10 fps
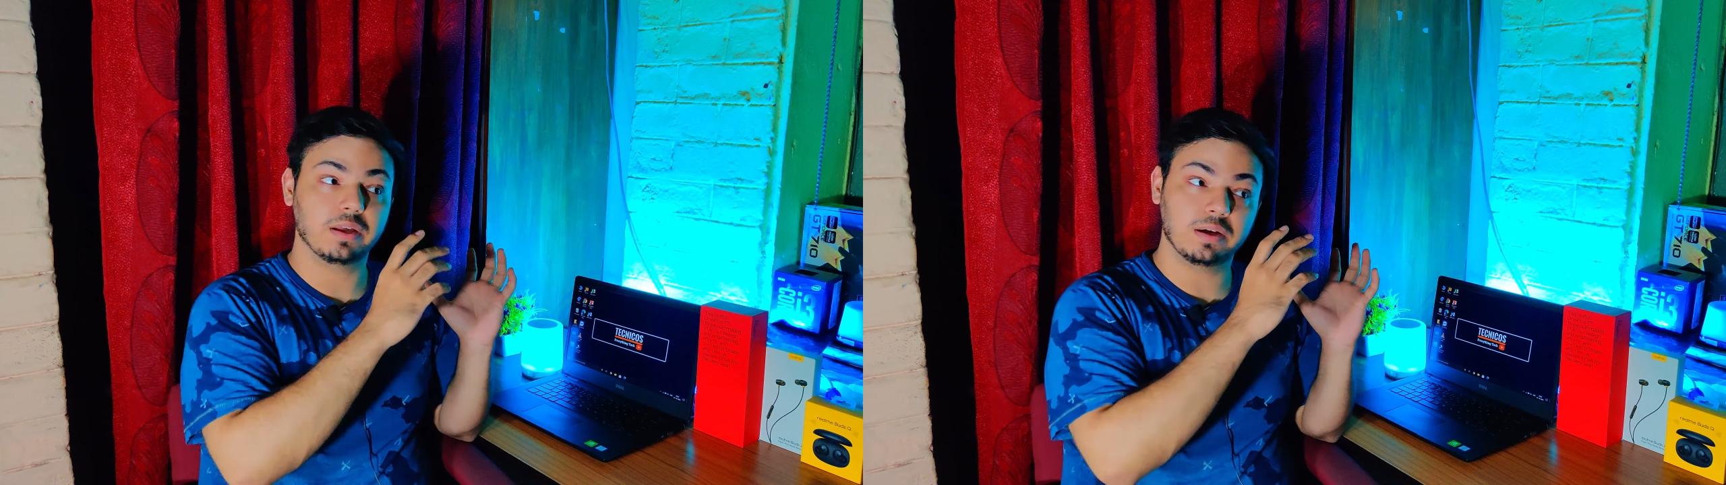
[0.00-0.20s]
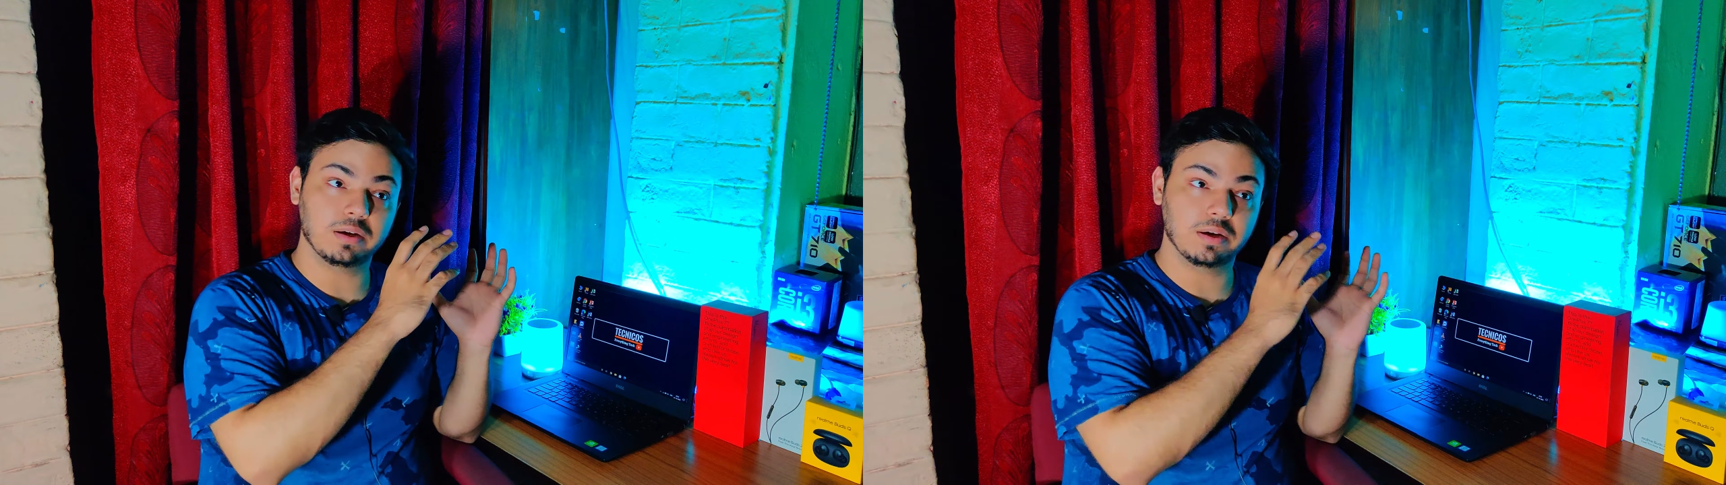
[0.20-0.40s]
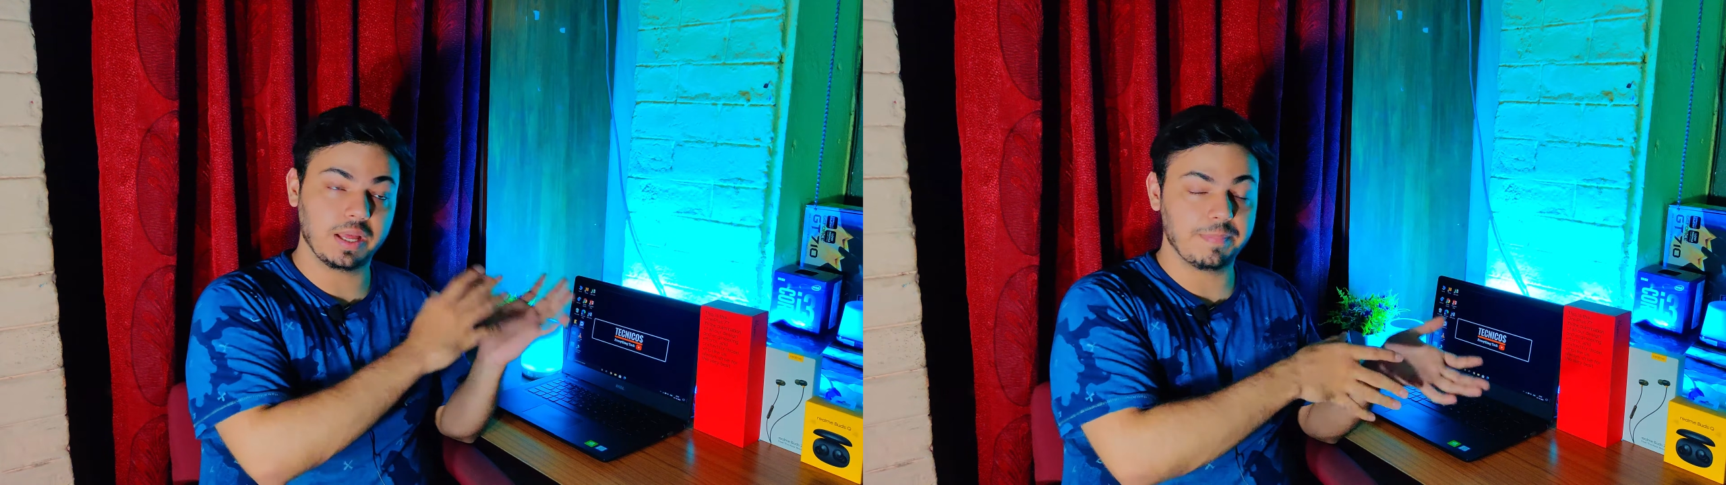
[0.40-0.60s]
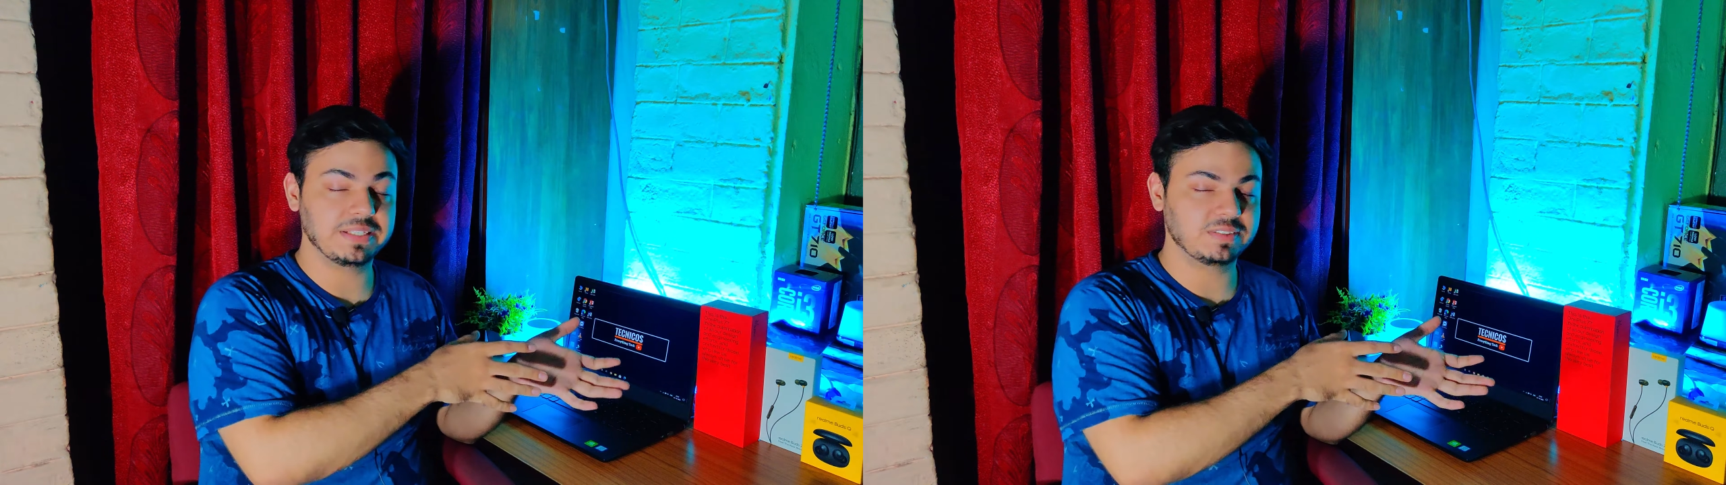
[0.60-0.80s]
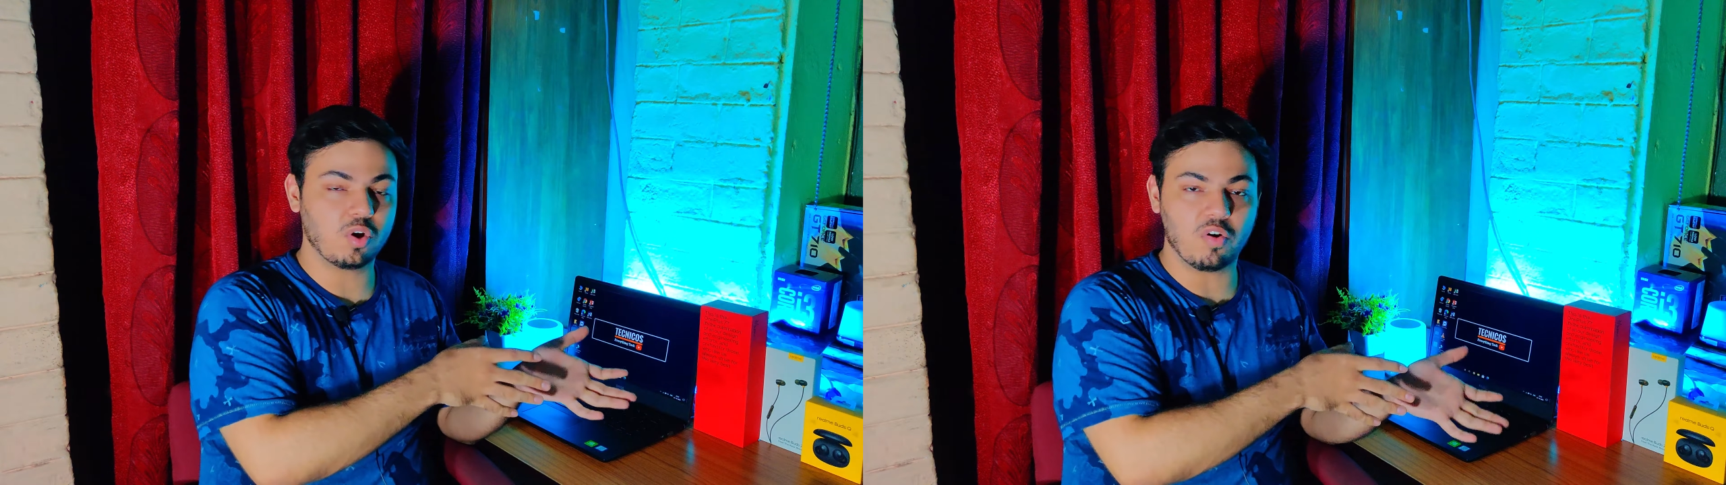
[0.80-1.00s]

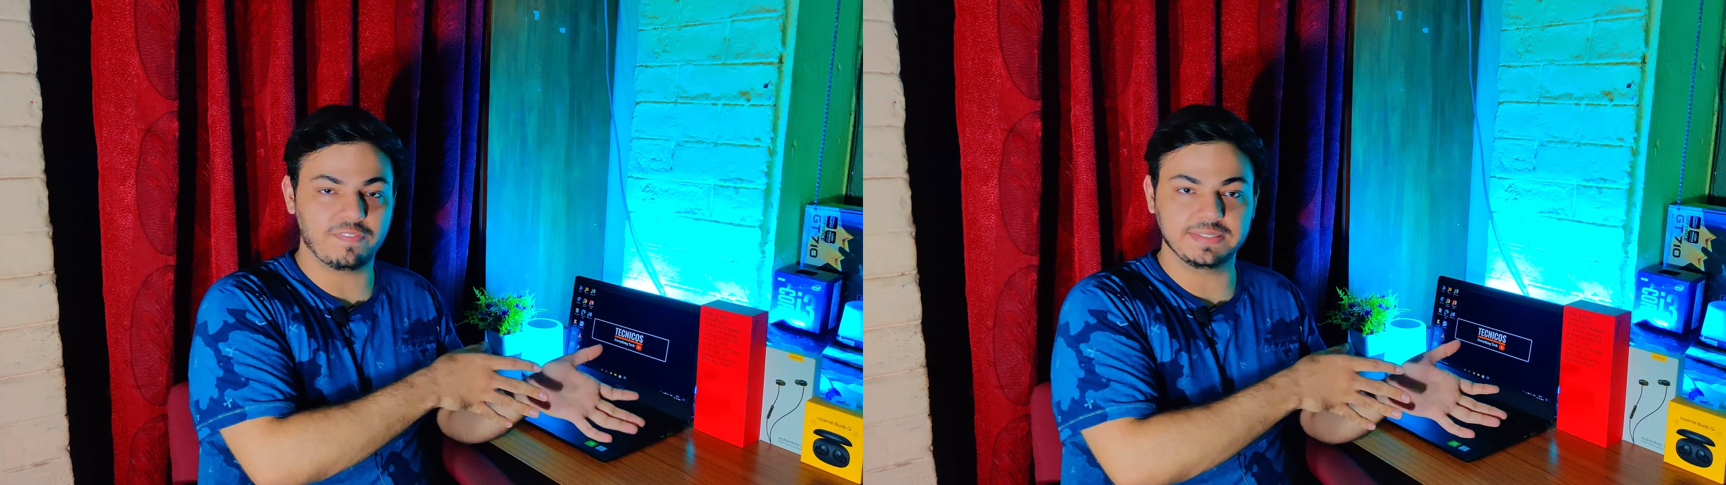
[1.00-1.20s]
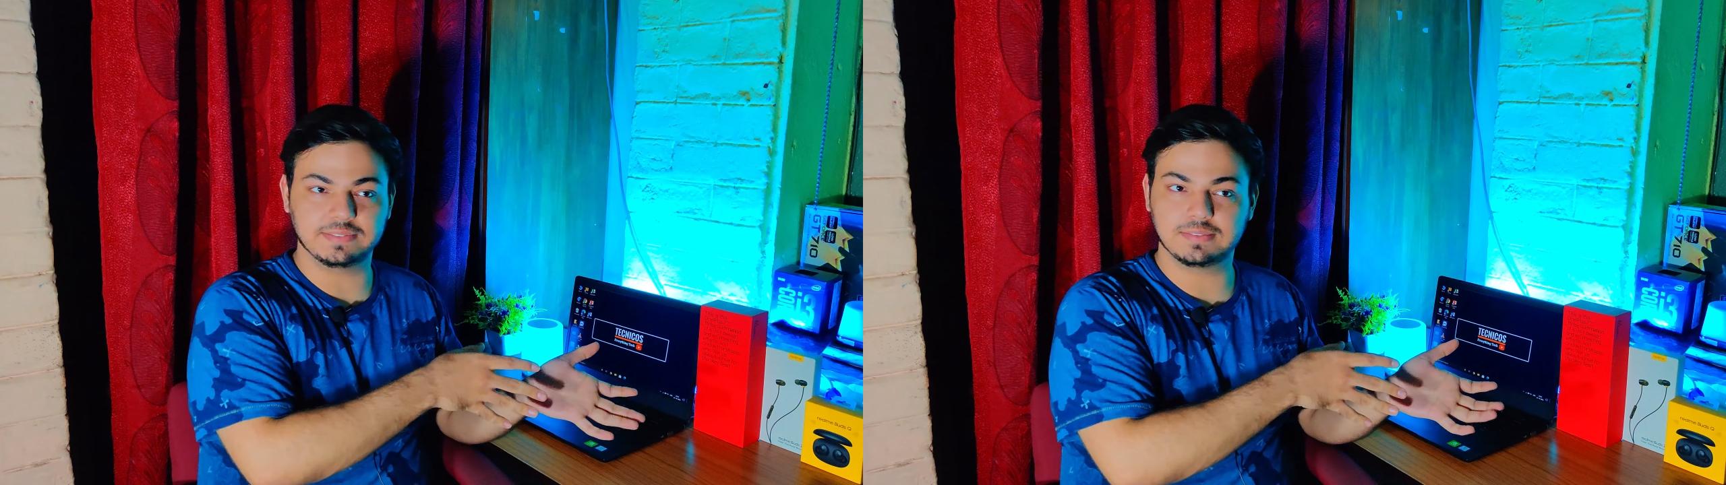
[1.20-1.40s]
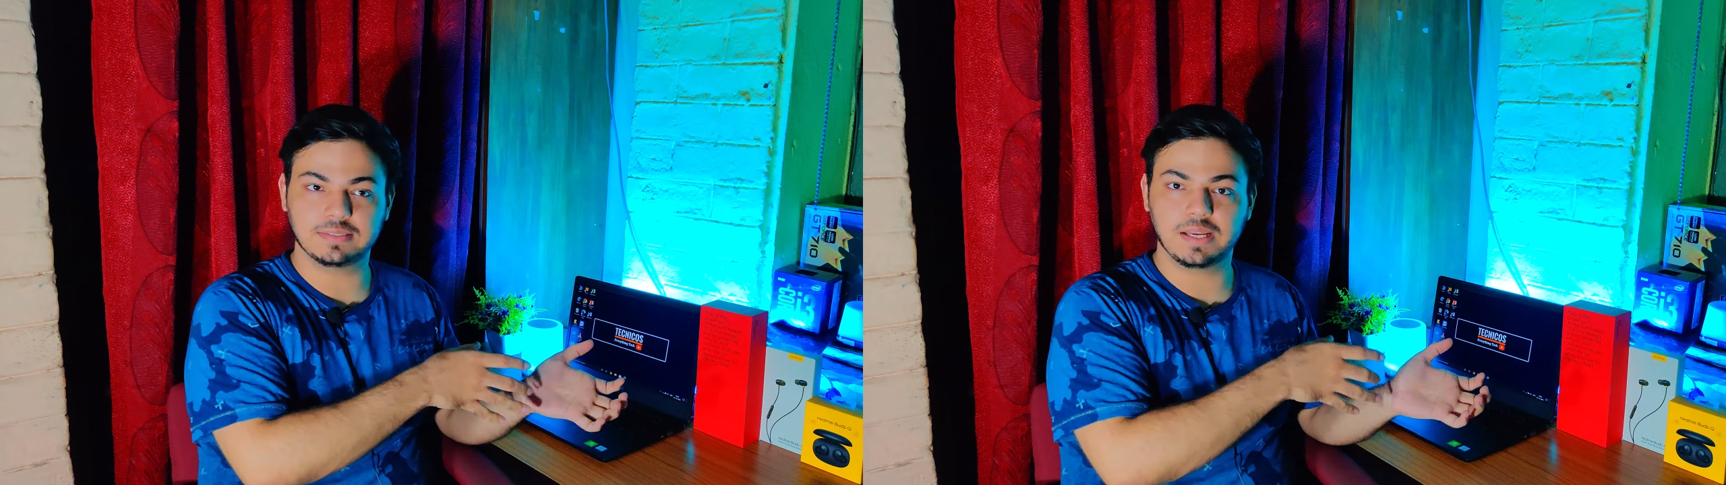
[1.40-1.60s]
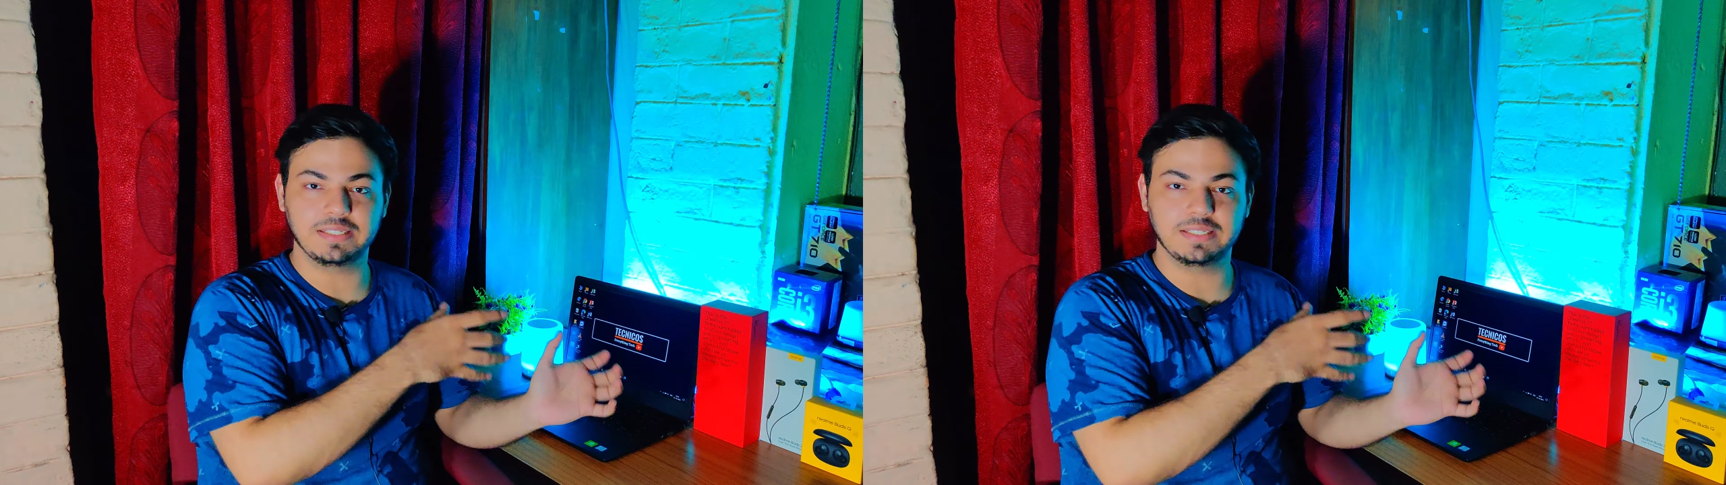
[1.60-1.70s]
MS Office